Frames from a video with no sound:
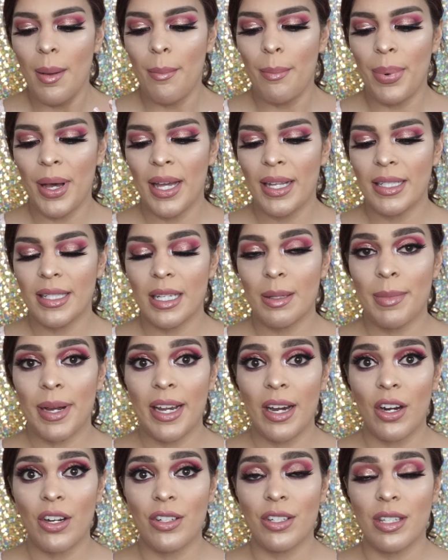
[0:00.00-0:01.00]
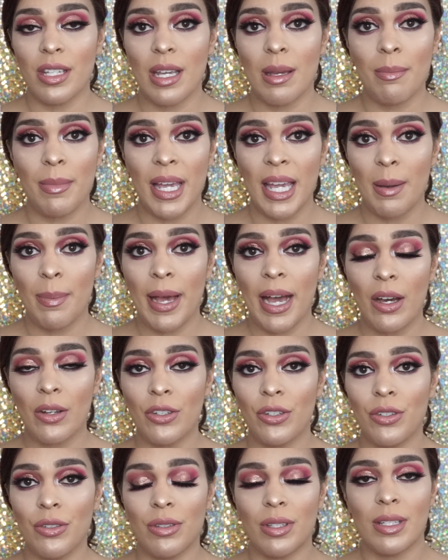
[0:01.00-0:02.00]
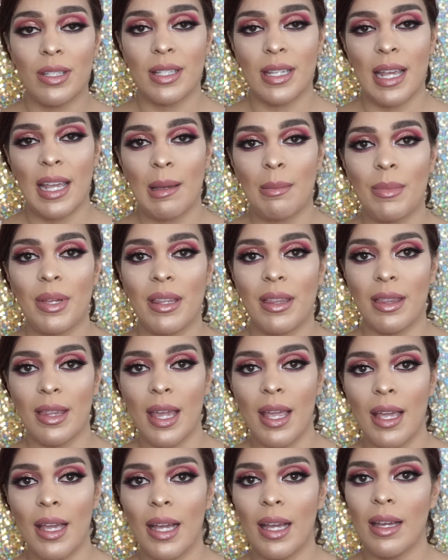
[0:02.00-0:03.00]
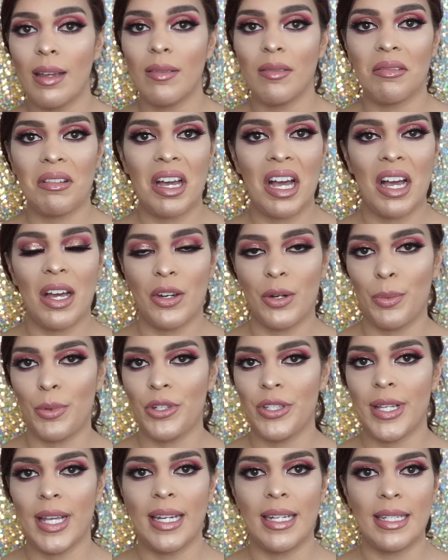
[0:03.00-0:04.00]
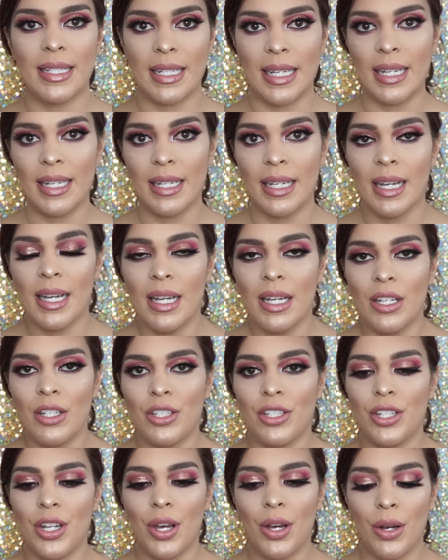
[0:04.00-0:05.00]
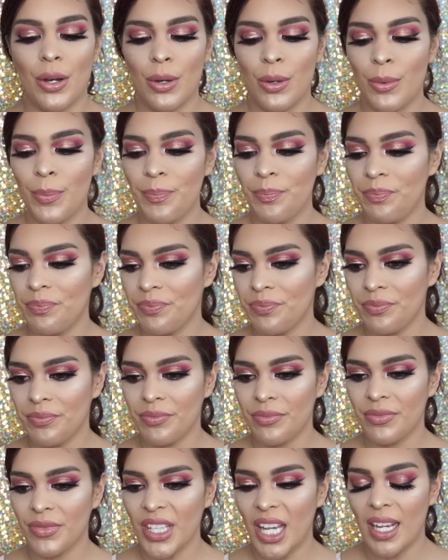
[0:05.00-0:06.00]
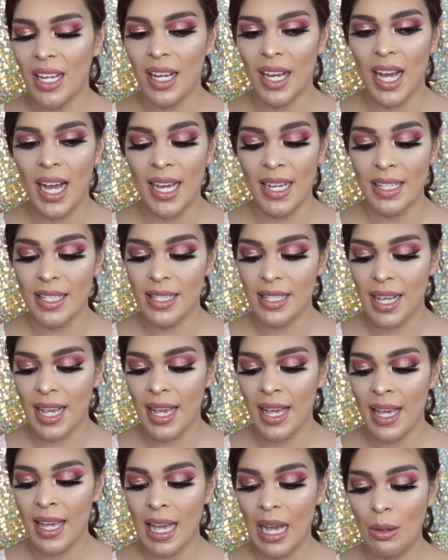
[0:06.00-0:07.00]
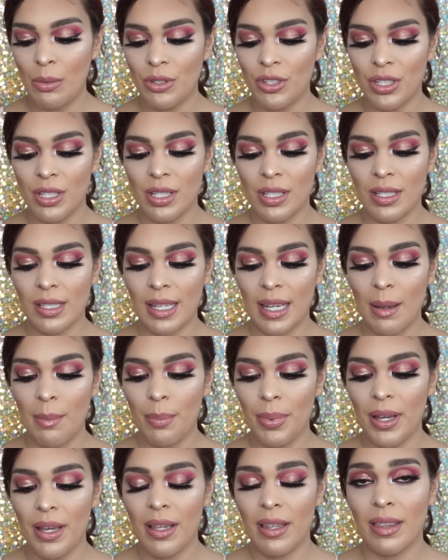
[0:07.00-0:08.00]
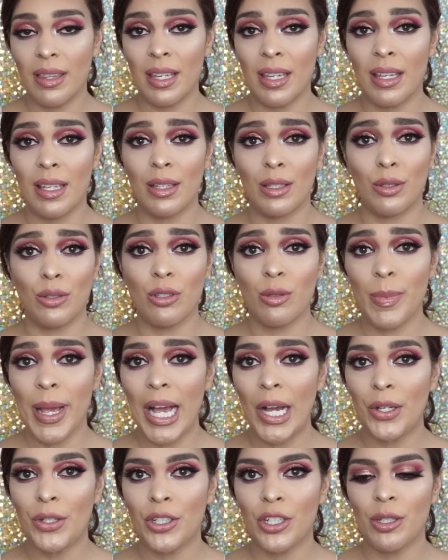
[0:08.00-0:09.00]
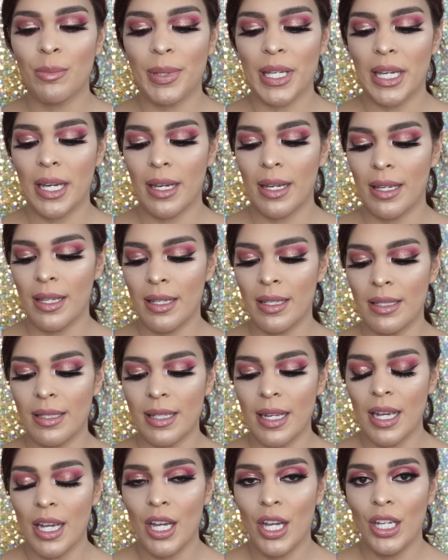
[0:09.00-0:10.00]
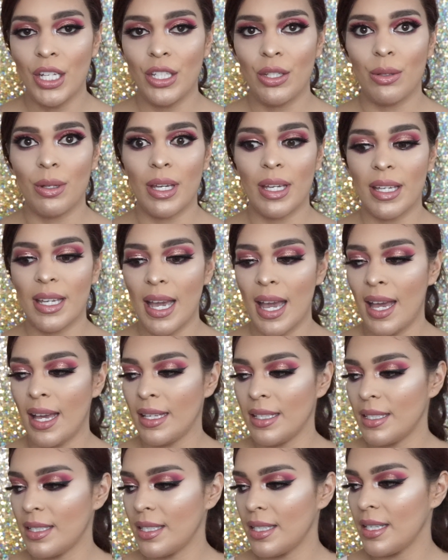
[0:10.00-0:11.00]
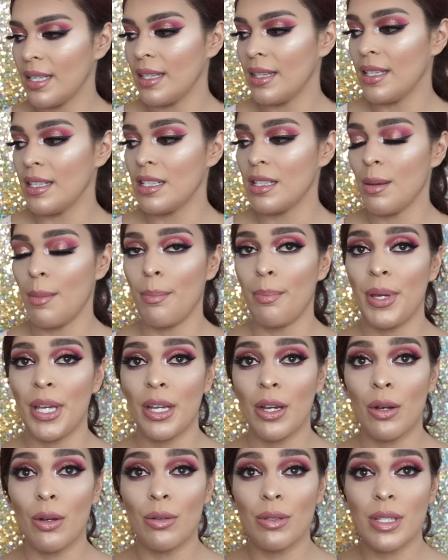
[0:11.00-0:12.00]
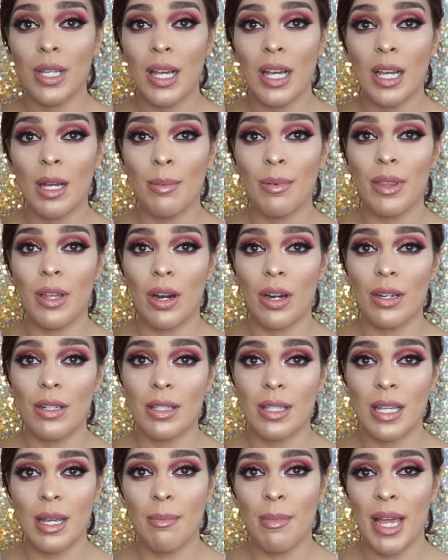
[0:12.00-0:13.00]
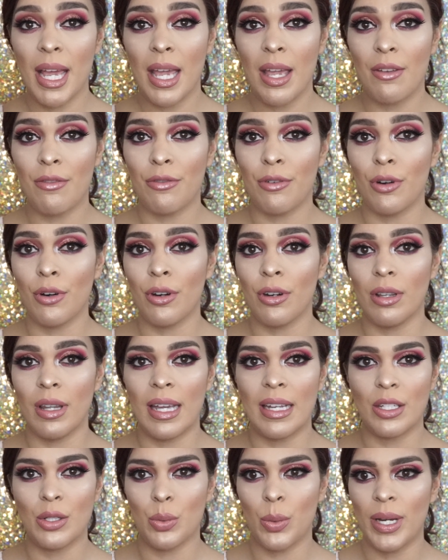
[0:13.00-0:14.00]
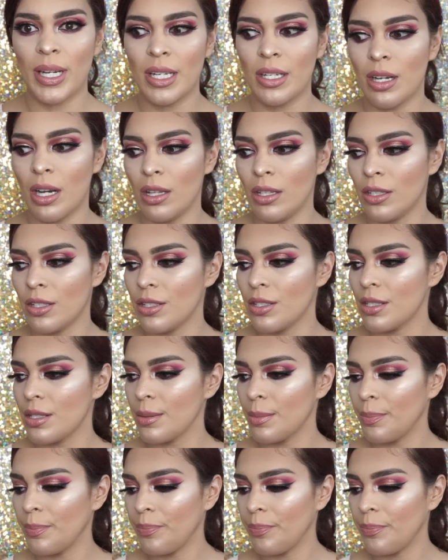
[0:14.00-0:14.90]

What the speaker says: but did my RCMA powder do the same thing? 100% it did. So I say I would just skip the loose powder because you can get this big old tub of the RCMA for like $20.